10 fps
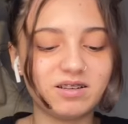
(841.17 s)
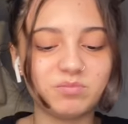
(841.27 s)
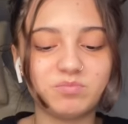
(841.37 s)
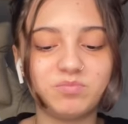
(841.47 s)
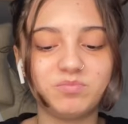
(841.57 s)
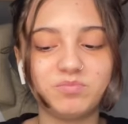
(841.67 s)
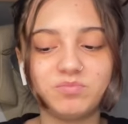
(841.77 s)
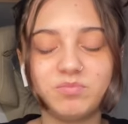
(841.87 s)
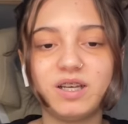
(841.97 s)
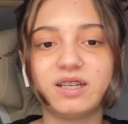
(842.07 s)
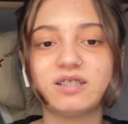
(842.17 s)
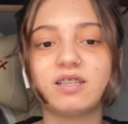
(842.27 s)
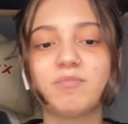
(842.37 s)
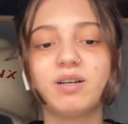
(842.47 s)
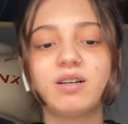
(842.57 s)
Um, because
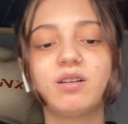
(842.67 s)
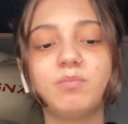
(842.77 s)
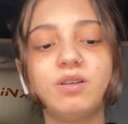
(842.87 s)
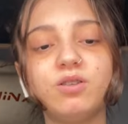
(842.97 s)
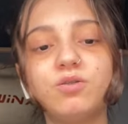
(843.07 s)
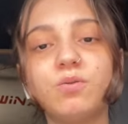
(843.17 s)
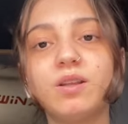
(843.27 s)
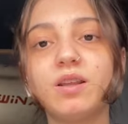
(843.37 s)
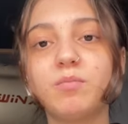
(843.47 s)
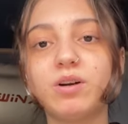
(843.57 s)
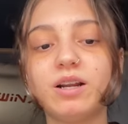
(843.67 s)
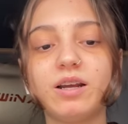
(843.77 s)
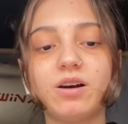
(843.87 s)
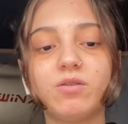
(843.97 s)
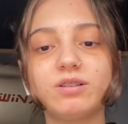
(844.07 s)
I'm not going to be doing them right
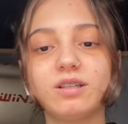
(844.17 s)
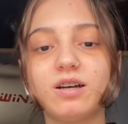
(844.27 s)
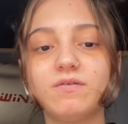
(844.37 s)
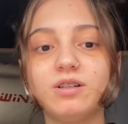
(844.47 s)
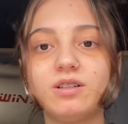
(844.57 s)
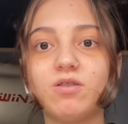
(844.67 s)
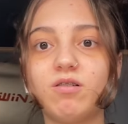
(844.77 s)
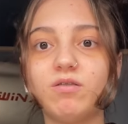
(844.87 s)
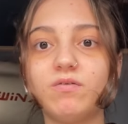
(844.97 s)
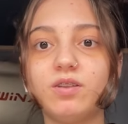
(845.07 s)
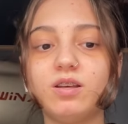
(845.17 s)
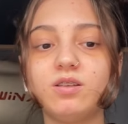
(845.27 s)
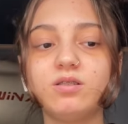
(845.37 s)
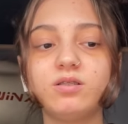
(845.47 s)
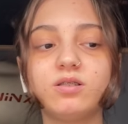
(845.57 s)
now because I already did all of
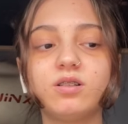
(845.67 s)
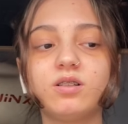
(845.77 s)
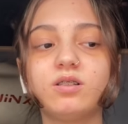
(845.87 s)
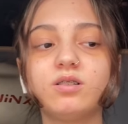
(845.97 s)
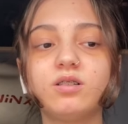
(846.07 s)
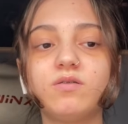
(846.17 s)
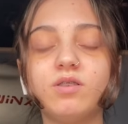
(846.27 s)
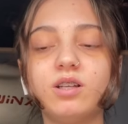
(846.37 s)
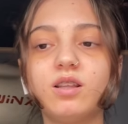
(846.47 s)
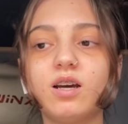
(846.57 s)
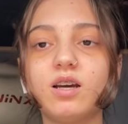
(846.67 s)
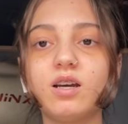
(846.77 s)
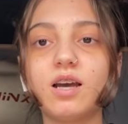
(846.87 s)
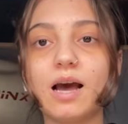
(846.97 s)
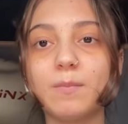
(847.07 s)
these and stuff like that.
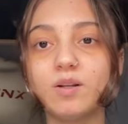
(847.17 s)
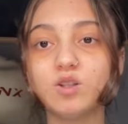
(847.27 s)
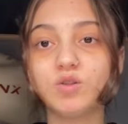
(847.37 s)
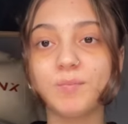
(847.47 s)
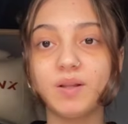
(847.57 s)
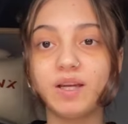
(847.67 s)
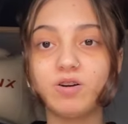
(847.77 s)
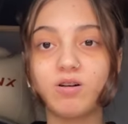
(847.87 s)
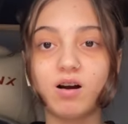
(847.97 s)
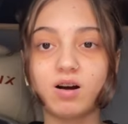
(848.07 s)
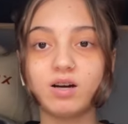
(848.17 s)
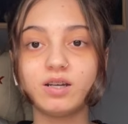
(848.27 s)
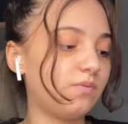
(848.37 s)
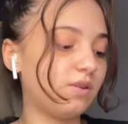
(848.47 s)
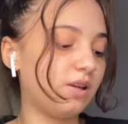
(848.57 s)
I'm going to do them later on.
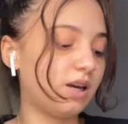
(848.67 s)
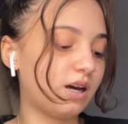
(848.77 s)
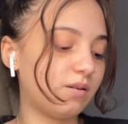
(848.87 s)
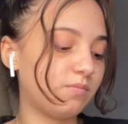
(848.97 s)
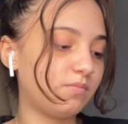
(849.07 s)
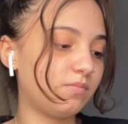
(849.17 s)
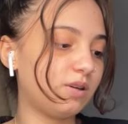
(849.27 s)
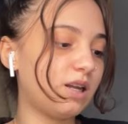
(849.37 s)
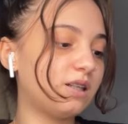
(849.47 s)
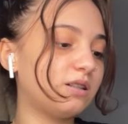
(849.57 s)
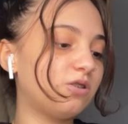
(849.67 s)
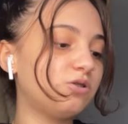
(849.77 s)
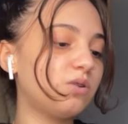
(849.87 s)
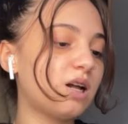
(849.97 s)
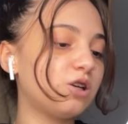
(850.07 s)
Yeah. And it tells
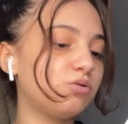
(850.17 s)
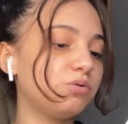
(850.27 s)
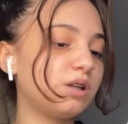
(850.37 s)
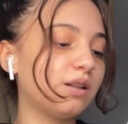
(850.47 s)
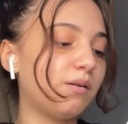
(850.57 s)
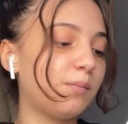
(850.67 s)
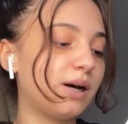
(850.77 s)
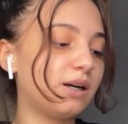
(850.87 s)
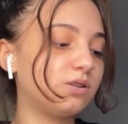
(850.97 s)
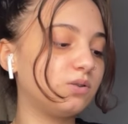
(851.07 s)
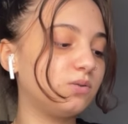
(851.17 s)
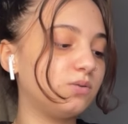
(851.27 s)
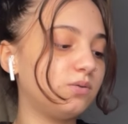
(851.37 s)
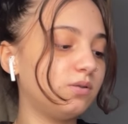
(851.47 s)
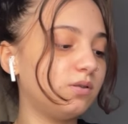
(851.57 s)
you how to use on the back too.